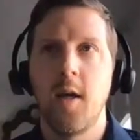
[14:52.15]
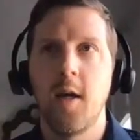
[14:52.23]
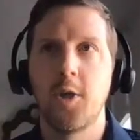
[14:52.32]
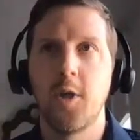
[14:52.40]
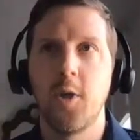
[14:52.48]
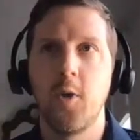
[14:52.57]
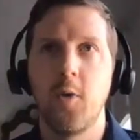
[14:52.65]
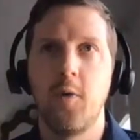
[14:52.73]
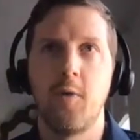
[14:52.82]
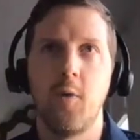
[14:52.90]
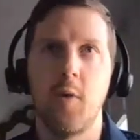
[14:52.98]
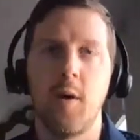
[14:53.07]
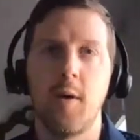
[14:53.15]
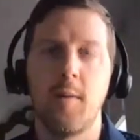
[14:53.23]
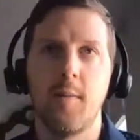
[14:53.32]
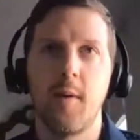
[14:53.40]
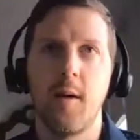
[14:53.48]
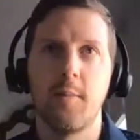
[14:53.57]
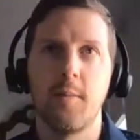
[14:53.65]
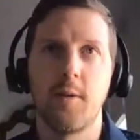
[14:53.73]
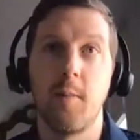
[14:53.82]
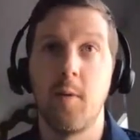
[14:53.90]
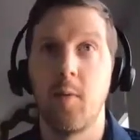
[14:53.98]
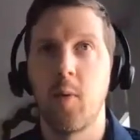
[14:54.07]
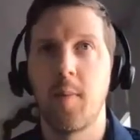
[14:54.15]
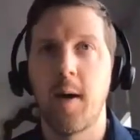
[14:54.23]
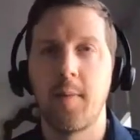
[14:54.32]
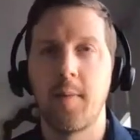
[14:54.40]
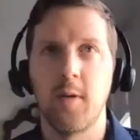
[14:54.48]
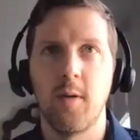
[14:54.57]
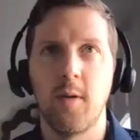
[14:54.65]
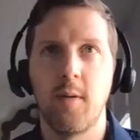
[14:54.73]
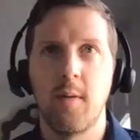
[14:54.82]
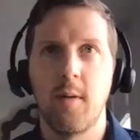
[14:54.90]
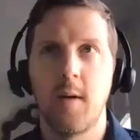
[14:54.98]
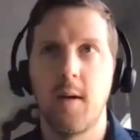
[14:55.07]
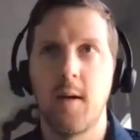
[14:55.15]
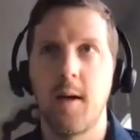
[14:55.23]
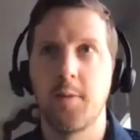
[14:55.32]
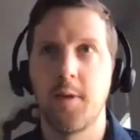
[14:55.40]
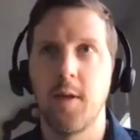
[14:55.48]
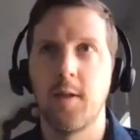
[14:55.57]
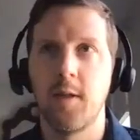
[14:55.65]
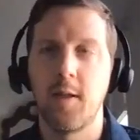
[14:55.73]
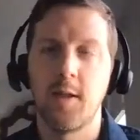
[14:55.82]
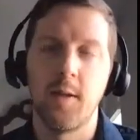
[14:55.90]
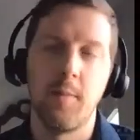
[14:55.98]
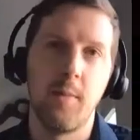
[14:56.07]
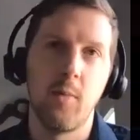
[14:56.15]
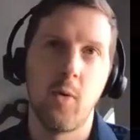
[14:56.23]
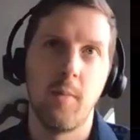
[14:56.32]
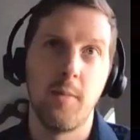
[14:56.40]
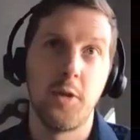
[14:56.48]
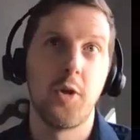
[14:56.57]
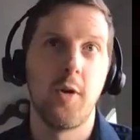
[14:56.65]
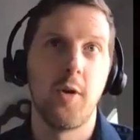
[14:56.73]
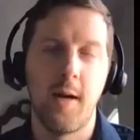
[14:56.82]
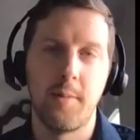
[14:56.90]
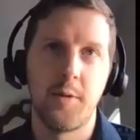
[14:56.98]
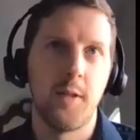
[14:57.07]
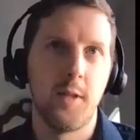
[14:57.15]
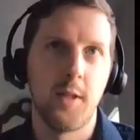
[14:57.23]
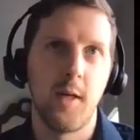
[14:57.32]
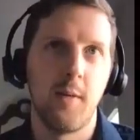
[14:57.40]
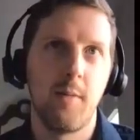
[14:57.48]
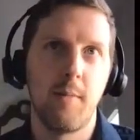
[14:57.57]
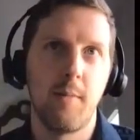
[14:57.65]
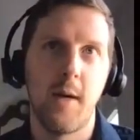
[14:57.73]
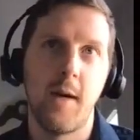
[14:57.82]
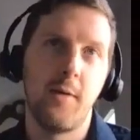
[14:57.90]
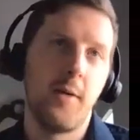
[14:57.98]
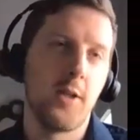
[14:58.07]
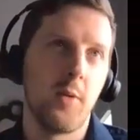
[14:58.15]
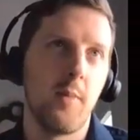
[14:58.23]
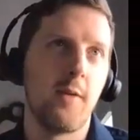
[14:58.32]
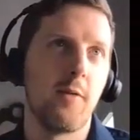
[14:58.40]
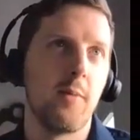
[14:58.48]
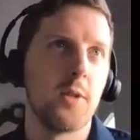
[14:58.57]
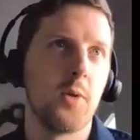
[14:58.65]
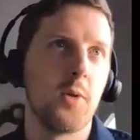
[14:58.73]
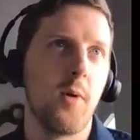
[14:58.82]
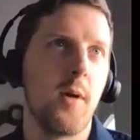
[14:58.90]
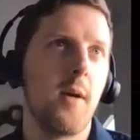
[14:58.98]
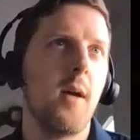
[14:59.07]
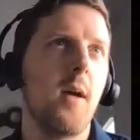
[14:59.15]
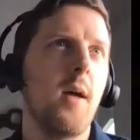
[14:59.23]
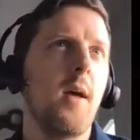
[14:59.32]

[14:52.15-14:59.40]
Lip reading: issue for some of the more popular options and some of the more mature options like biodiesel made from soy.